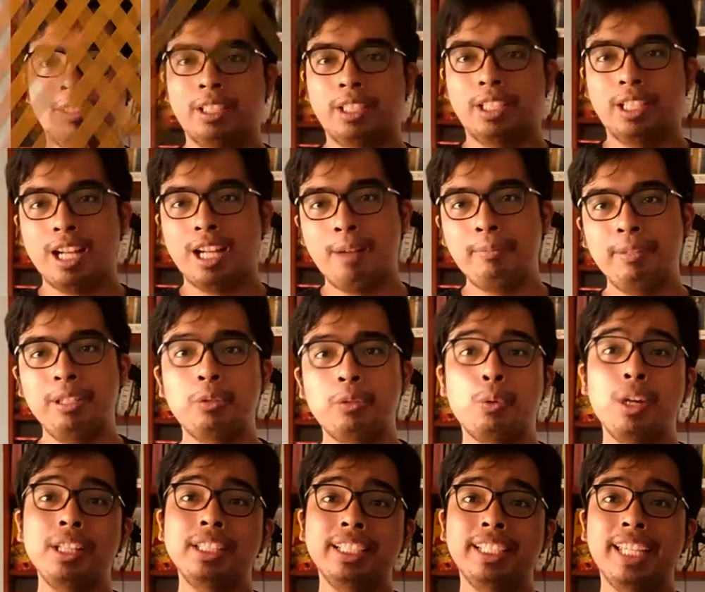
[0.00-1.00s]
Coming
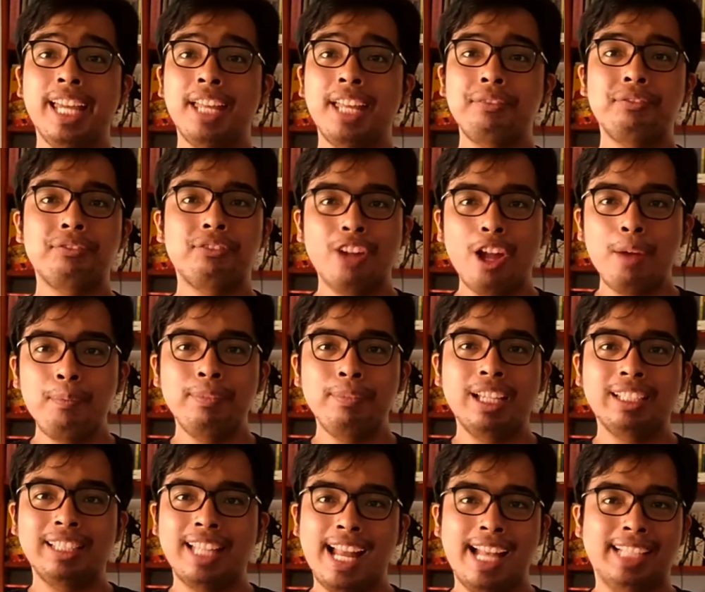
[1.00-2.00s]
once again from the
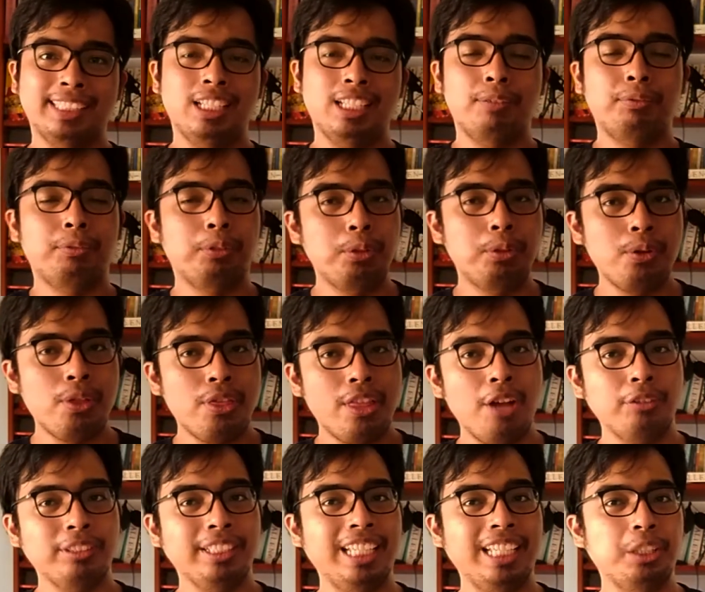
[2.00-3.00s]
class of
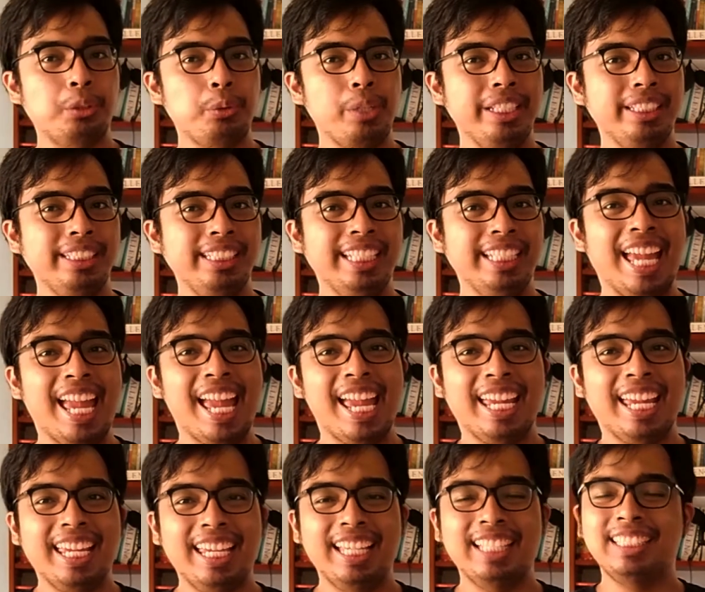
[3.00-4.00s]
2020
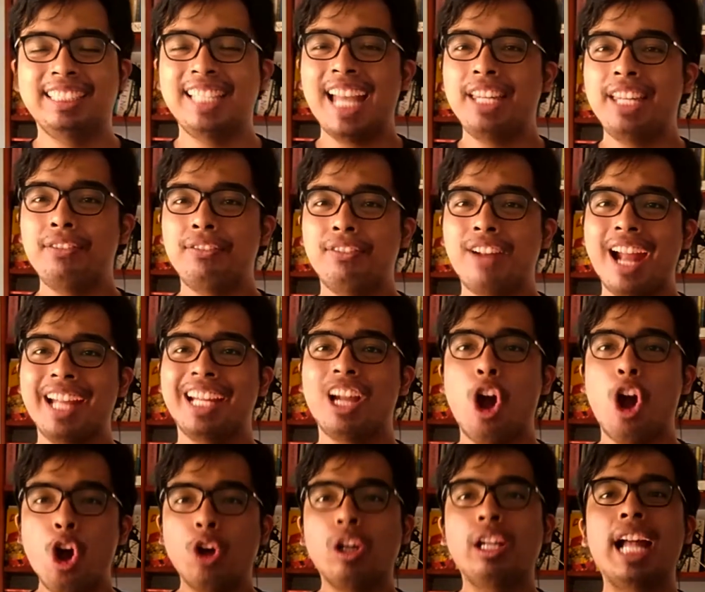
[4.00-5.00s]
is DADI FREYR
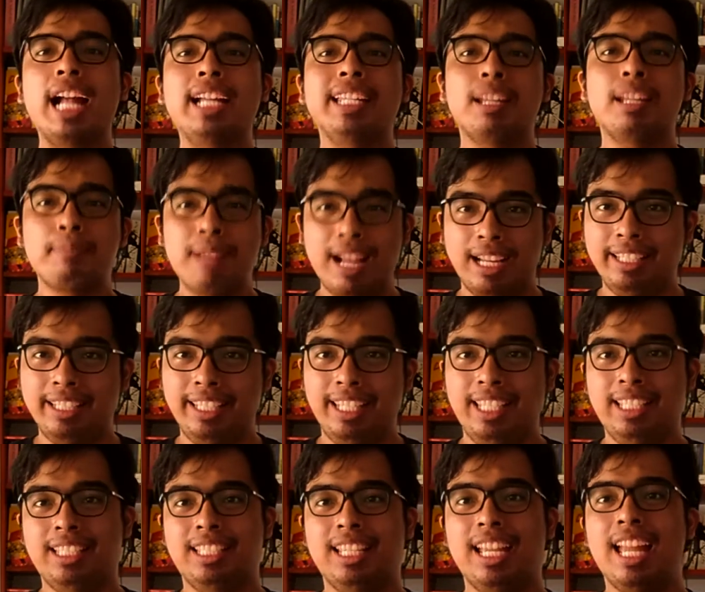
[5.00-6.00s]
of GAGNAMAGNIÐ,
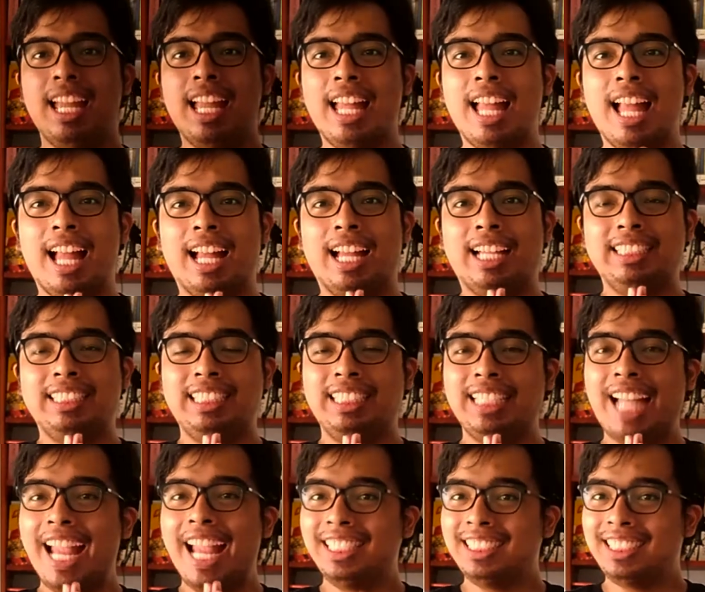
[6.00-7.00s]
the
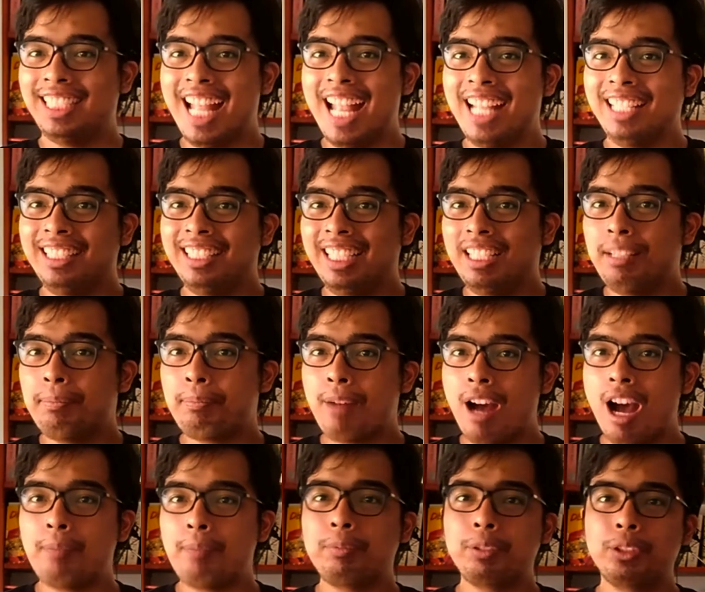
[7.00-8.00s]
Icelandic
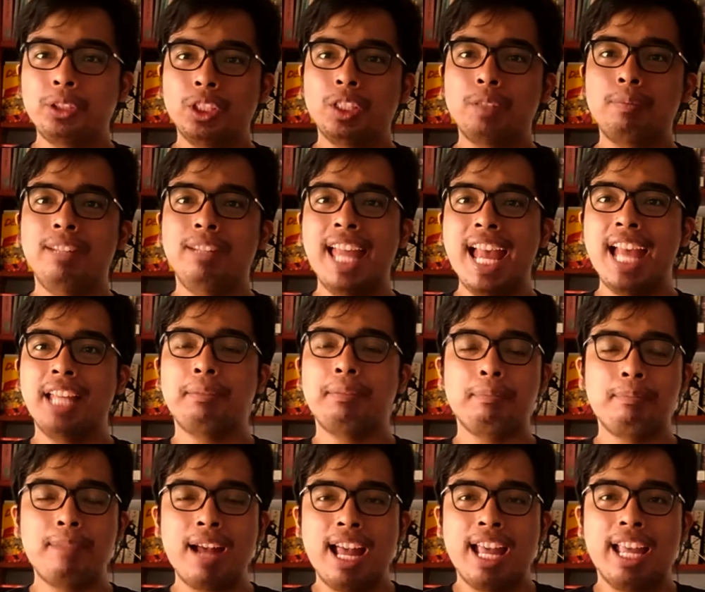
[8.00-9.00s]
pop group led
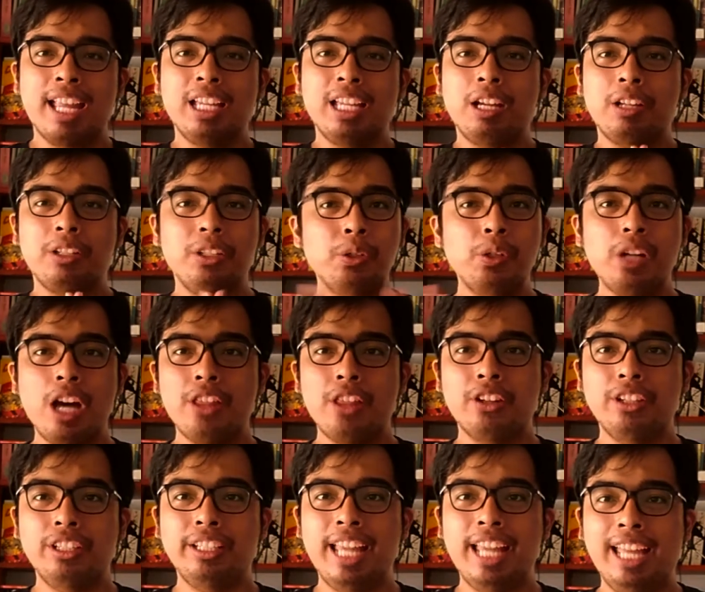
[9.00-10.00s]
by no
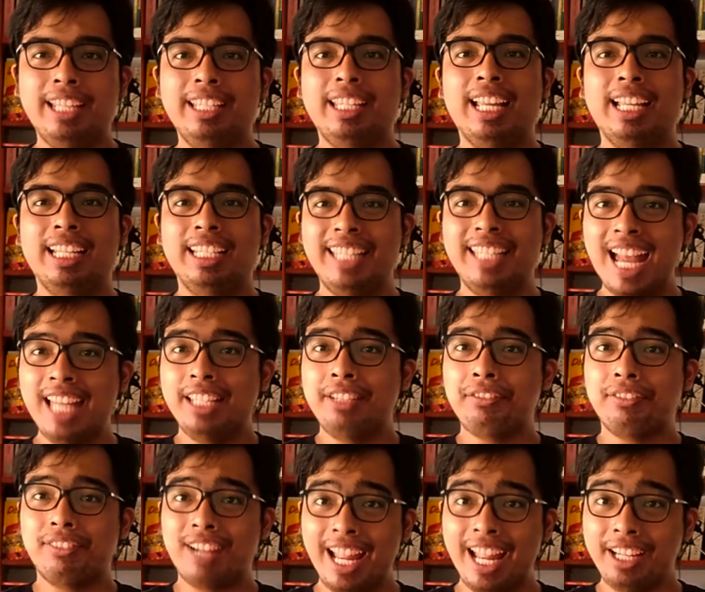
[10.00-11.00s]
other than DADI
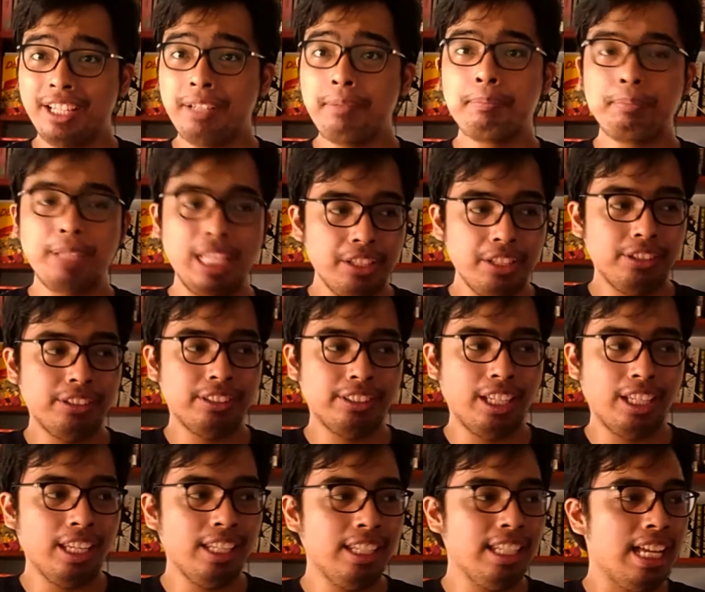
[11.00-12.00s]
FREYR,
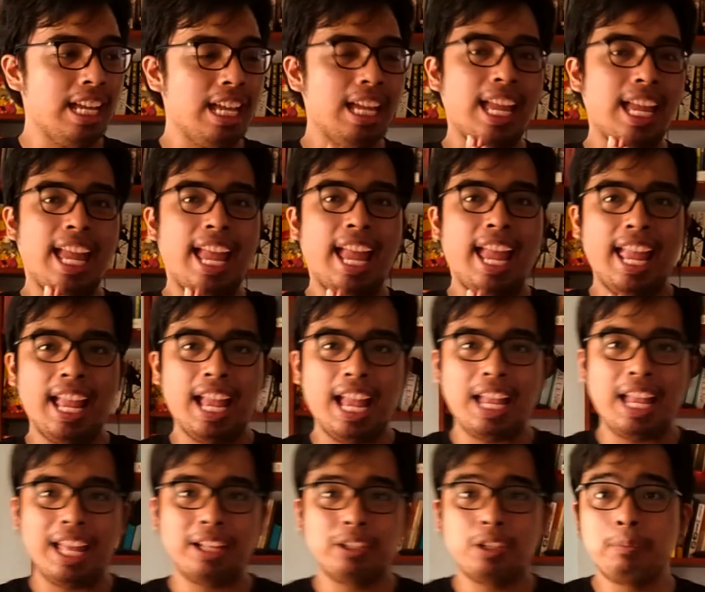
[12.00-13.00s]
Peterson,
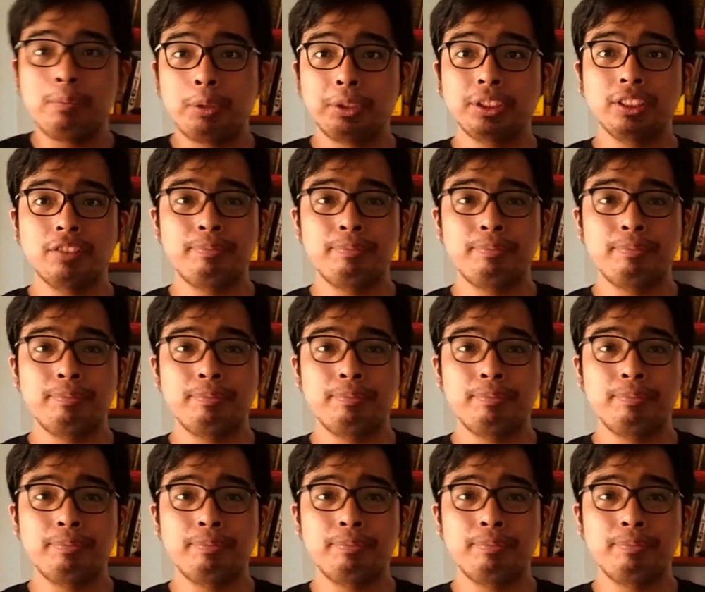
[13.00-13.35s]
and composed of